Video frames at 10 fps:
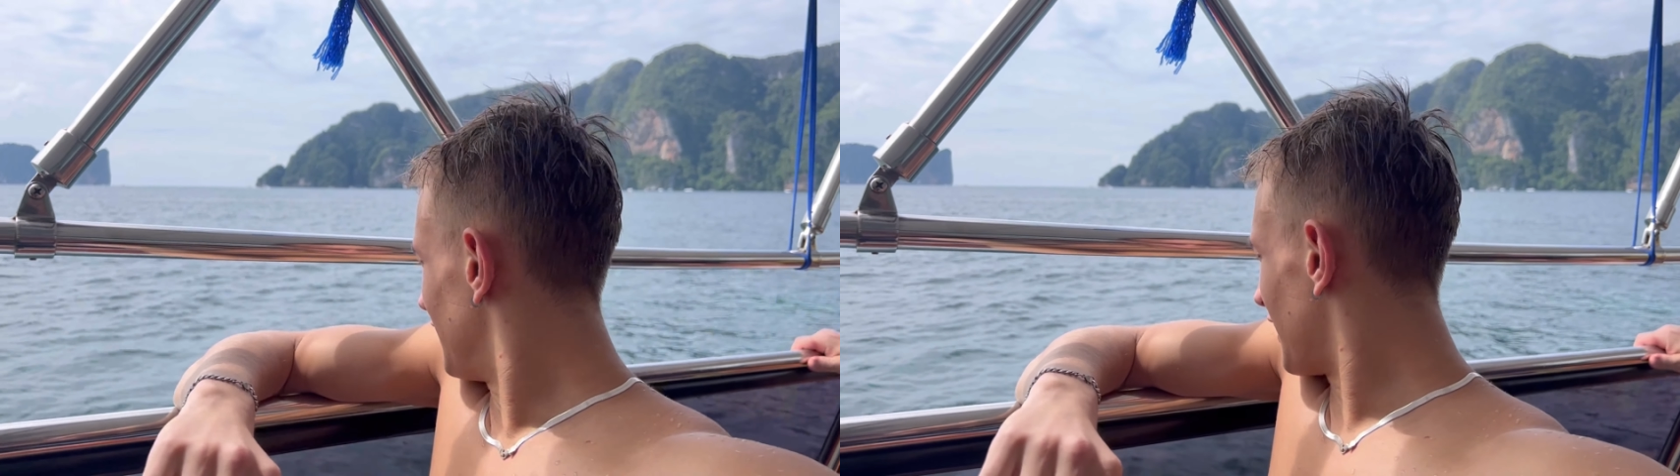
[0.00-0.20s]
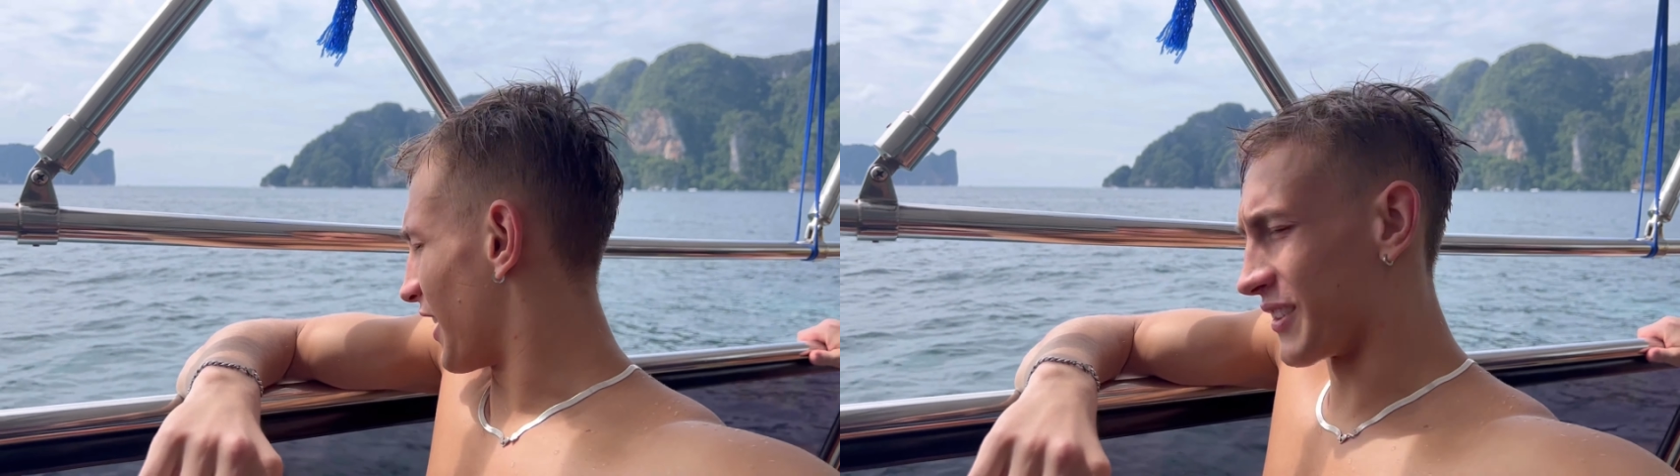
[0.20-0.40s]

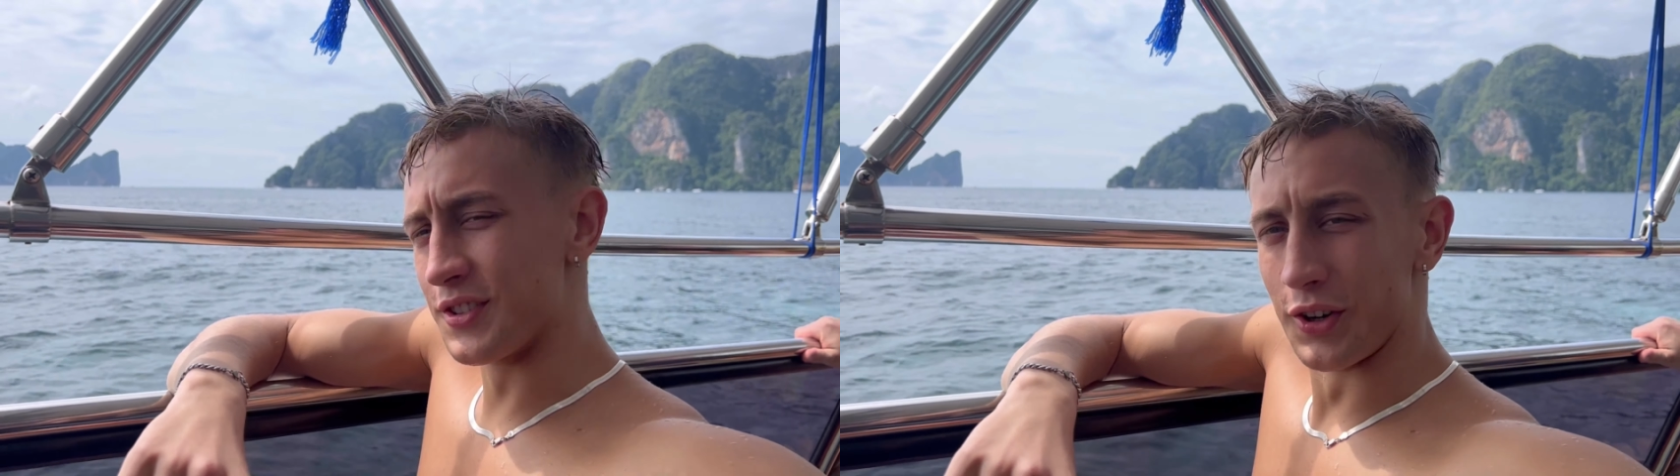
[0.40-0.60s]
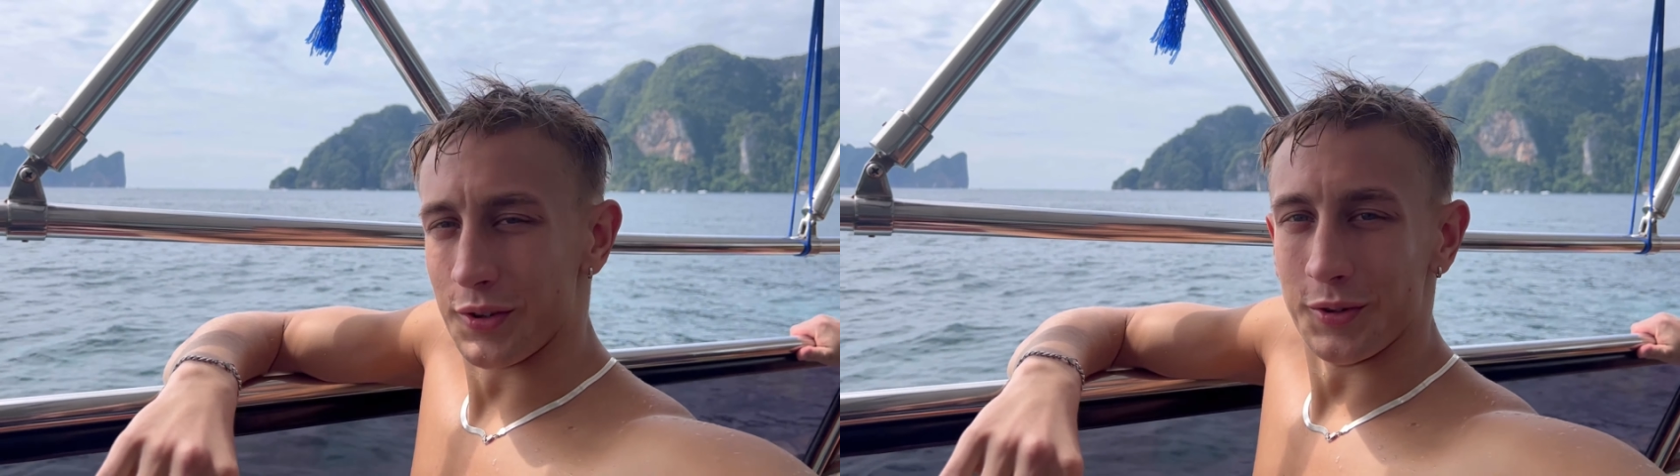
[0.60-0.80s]
yeah, the
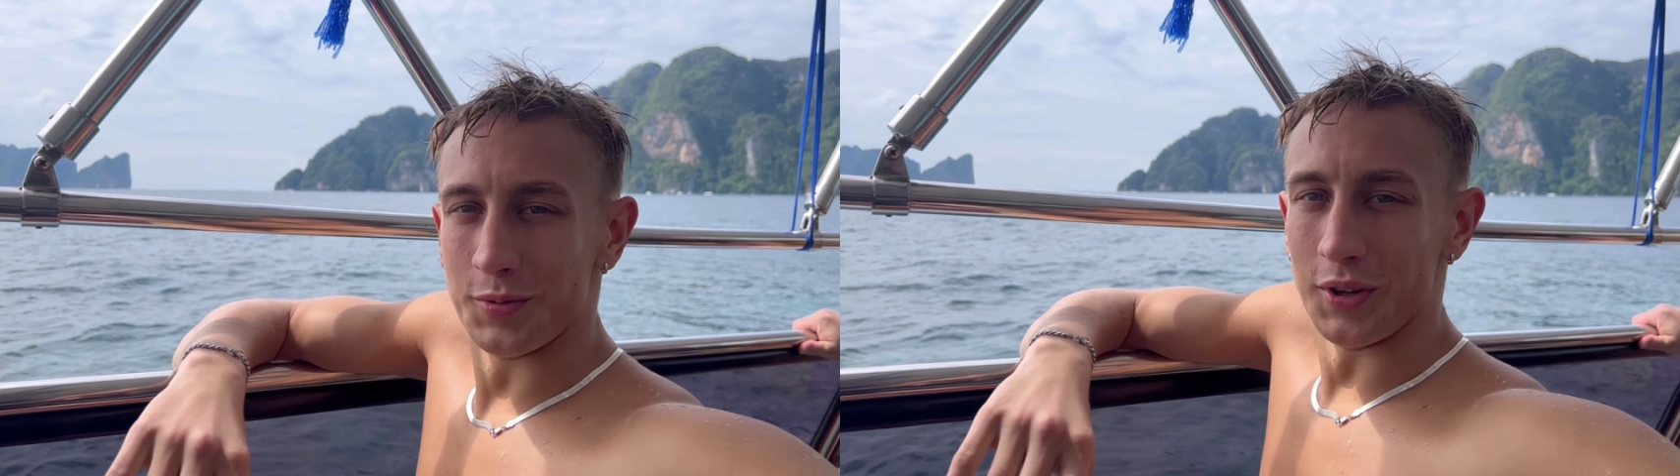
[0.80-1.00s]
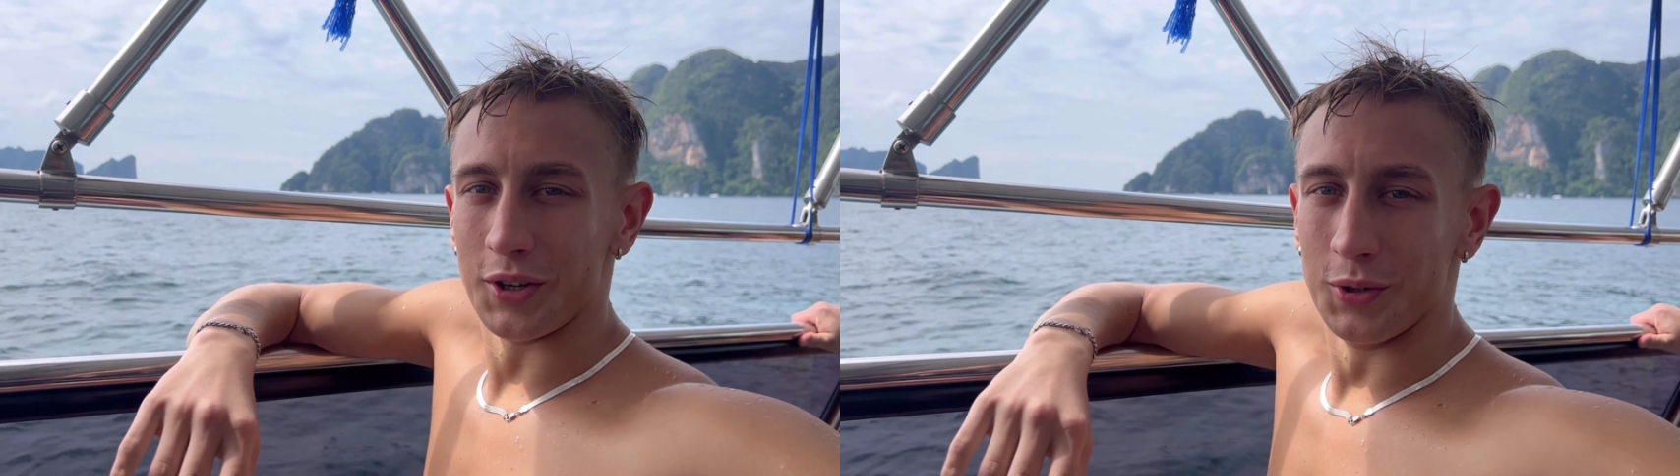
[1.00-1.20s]
snorkeling was
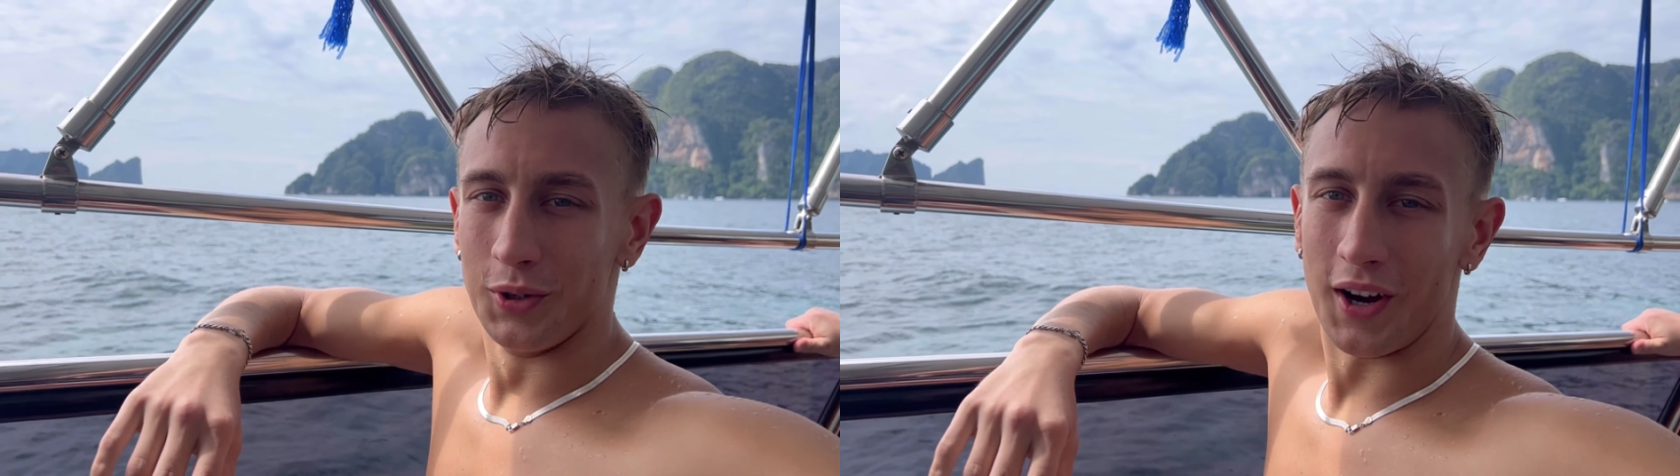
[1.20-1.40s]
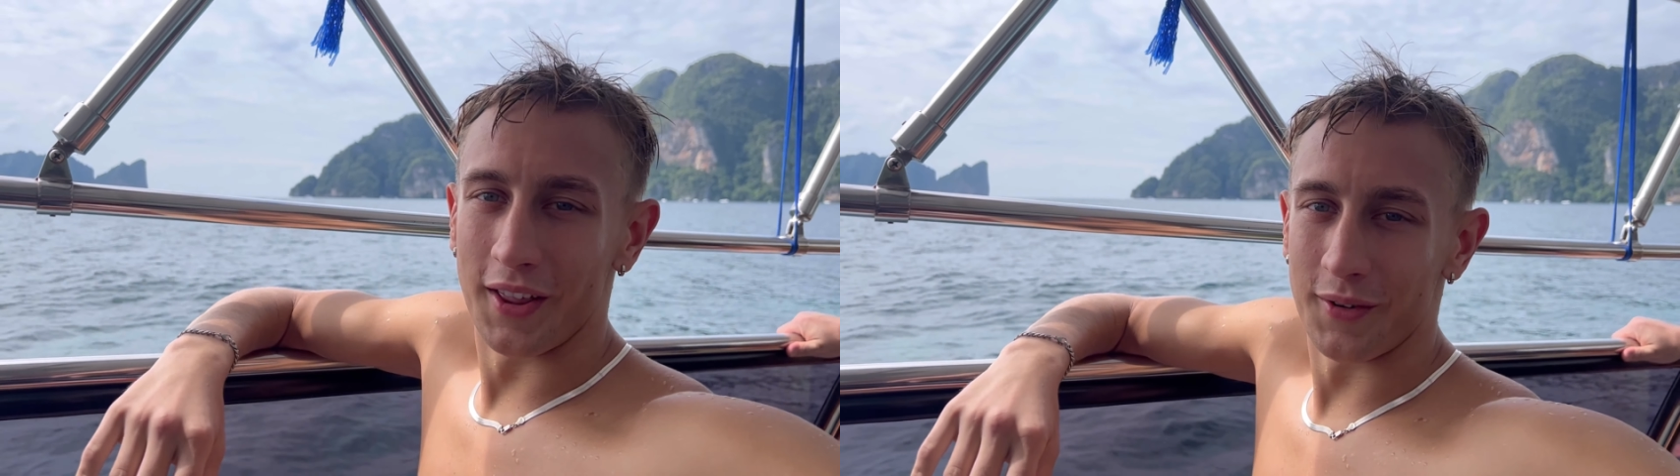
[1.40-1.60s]
really
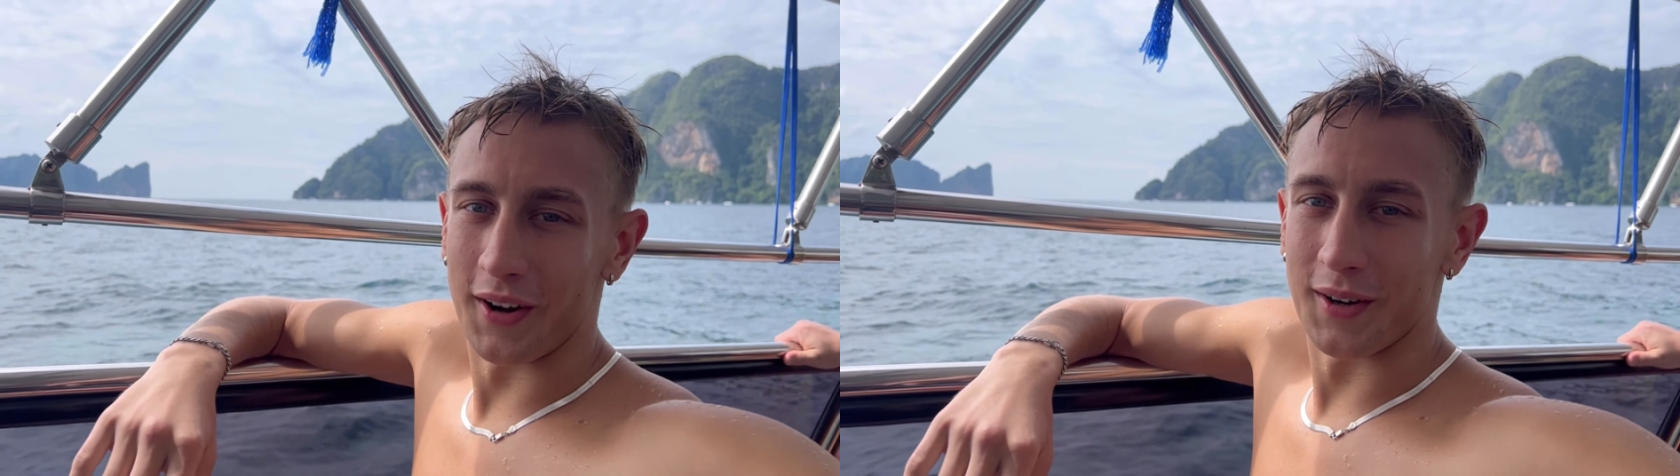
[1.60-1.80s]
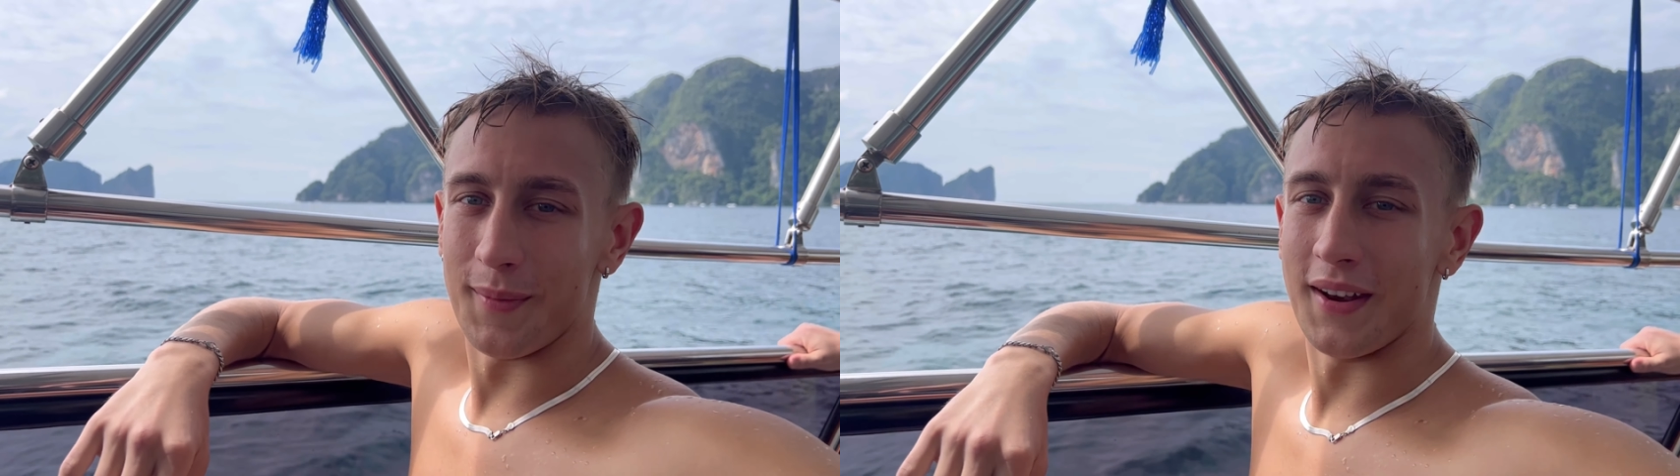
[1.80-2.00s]
cool. Highly
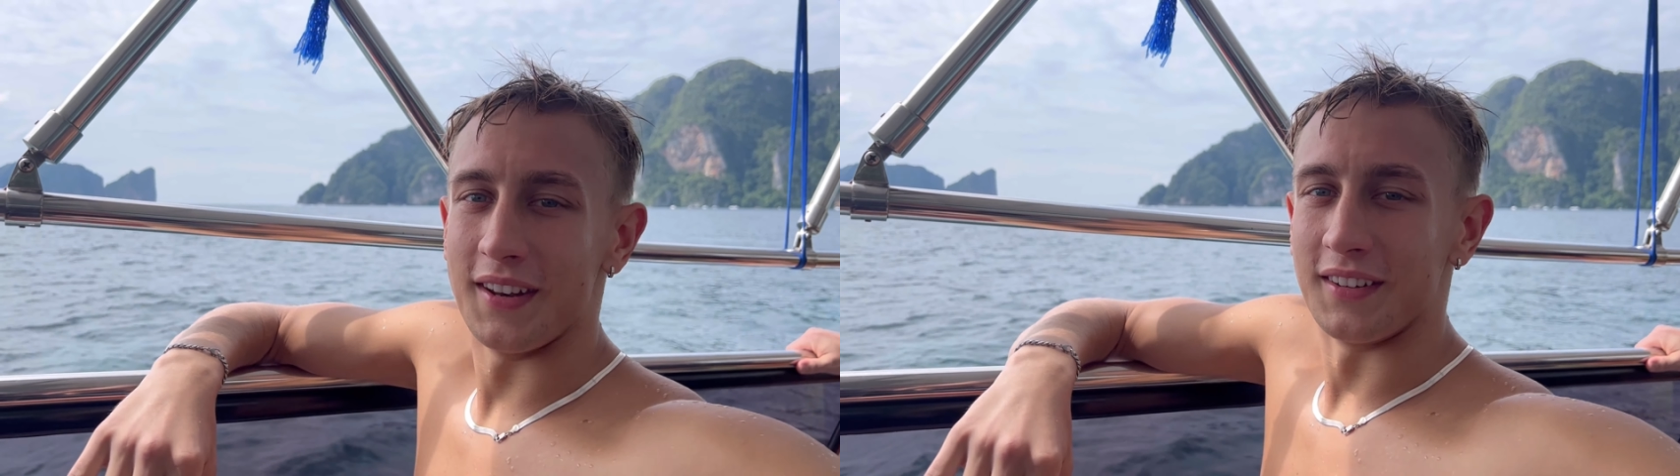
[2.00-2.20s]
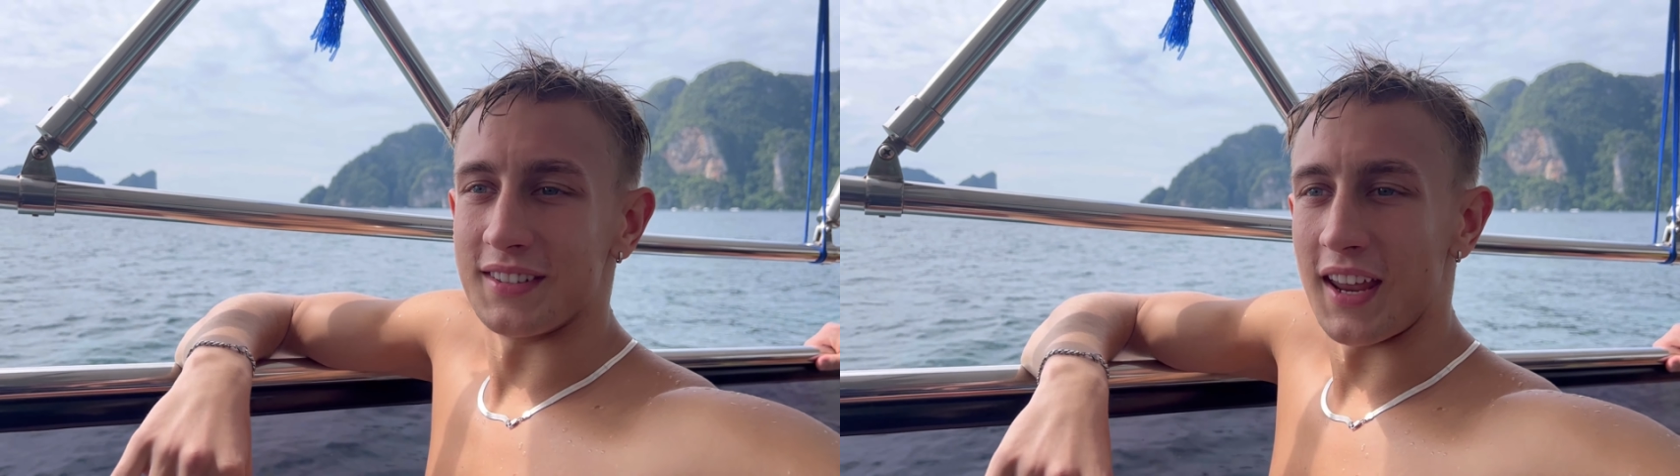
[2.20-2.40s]
recommend it.